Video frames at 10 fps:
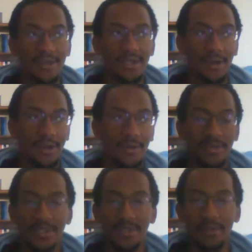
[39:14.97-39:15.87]
Jericho
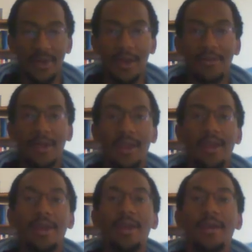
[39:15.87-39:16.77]
was
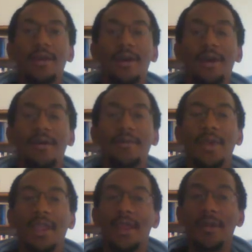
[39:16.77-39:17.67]
discombobulated,
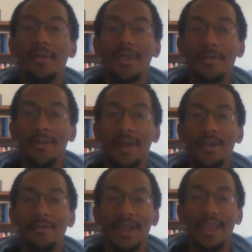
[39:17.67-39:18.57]
and hit him with the
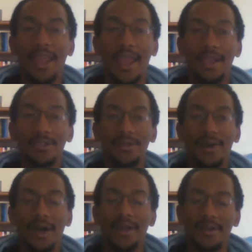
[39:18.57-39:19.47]
one-winged
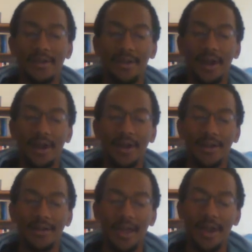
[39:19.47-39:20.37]
angel
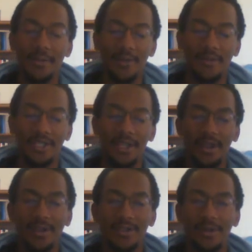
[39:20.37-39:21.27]
on top of the
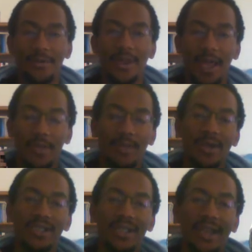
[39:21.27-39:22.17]
chair. So what happened
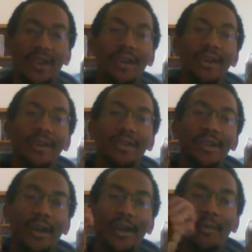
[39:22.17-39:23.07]
was that
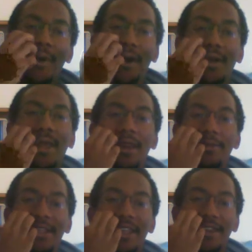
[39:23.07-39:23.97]
while Kenny
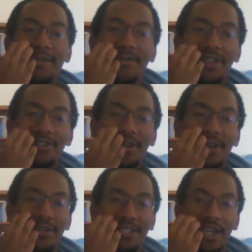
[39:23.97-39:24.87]
was hitting the
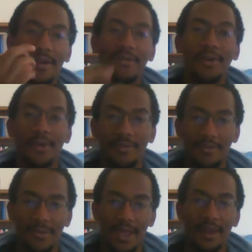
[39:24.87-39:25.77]
V-trigger, the chair fell
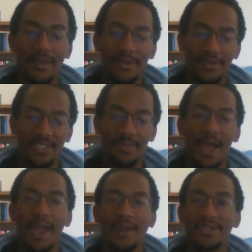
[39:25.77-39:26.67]
in like a
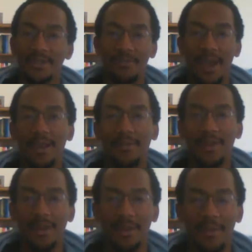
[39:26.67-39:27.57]
spot, just
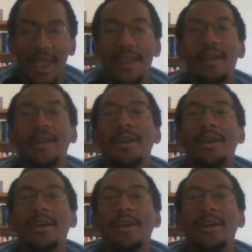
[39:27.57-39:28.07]
randomly on the mat.